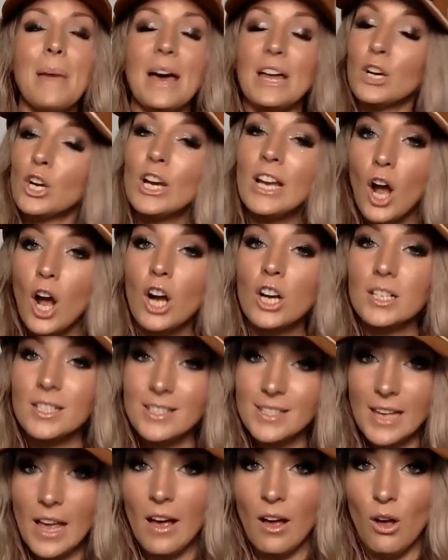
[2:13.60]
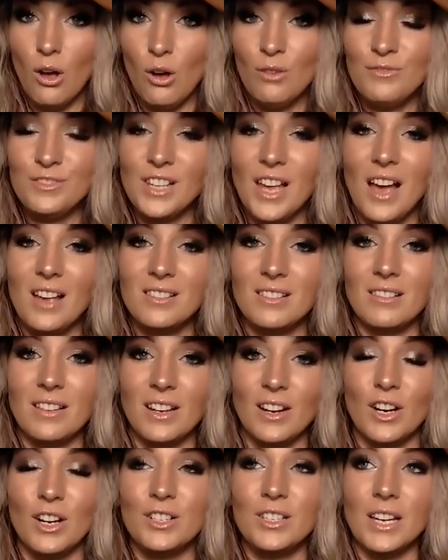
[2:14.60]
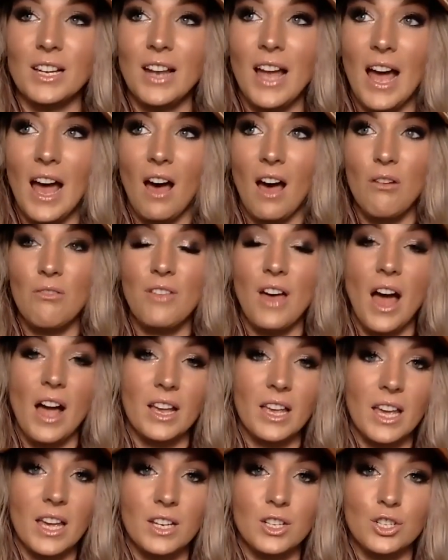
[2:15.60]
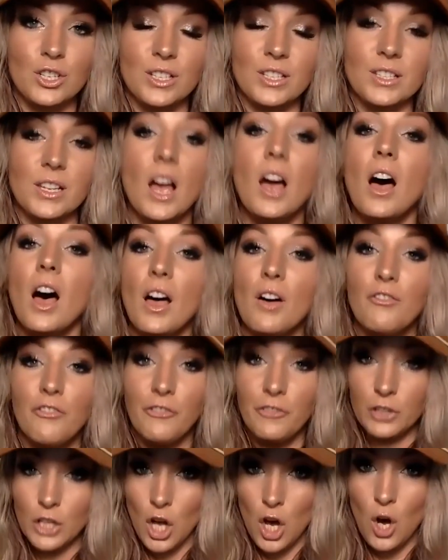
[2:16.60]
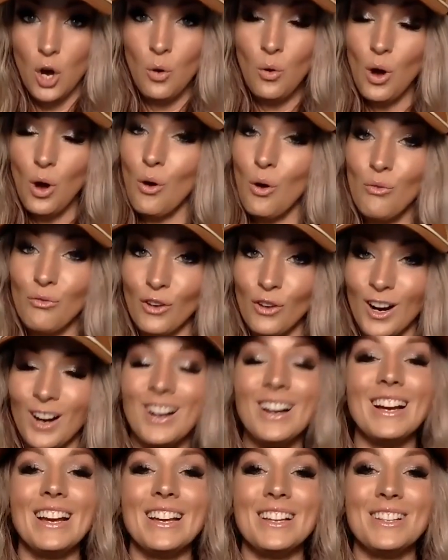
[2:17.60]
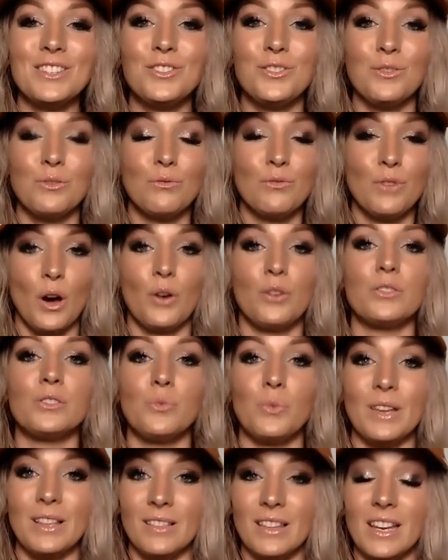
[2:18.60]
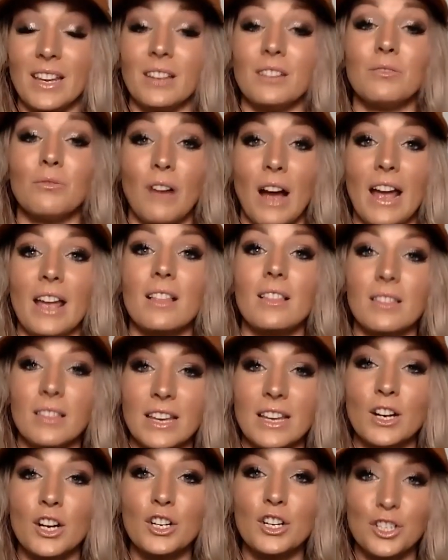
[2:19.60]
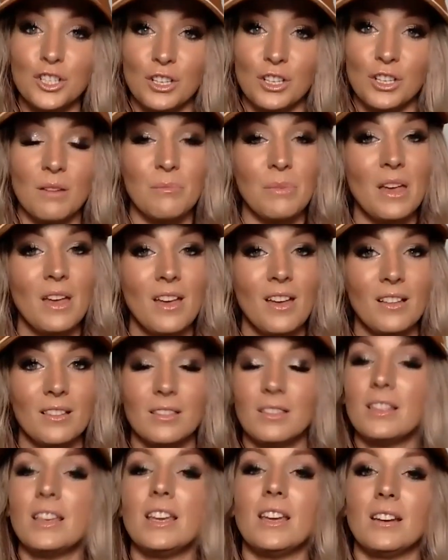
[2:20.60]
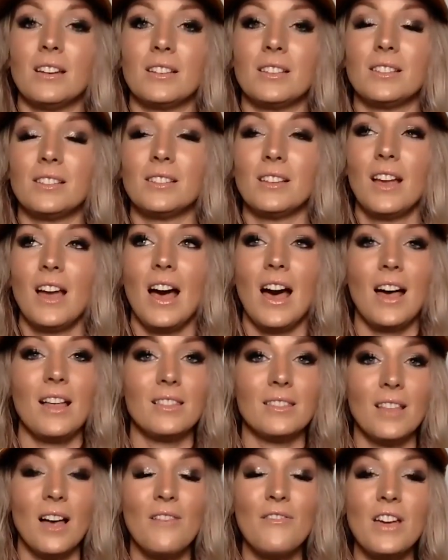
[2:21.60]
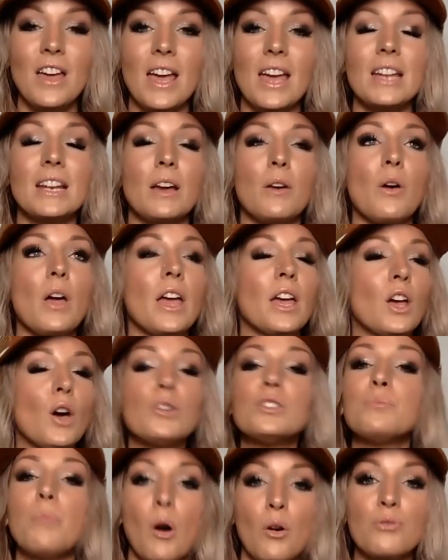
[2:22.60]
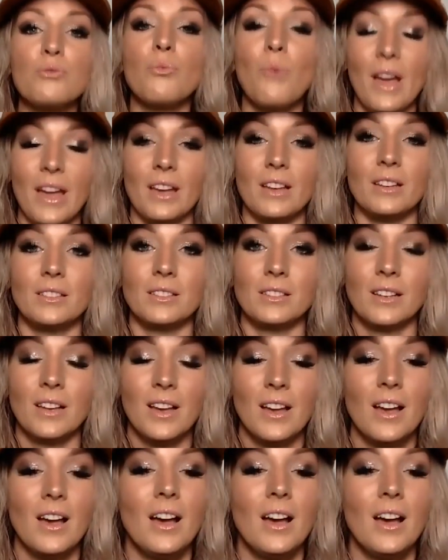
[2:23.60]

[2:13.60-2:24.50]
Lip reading: bettering ourselves as leaders and how that can just flow over into those we lead, right? Leadership leaks. I love it. And it goes both ways.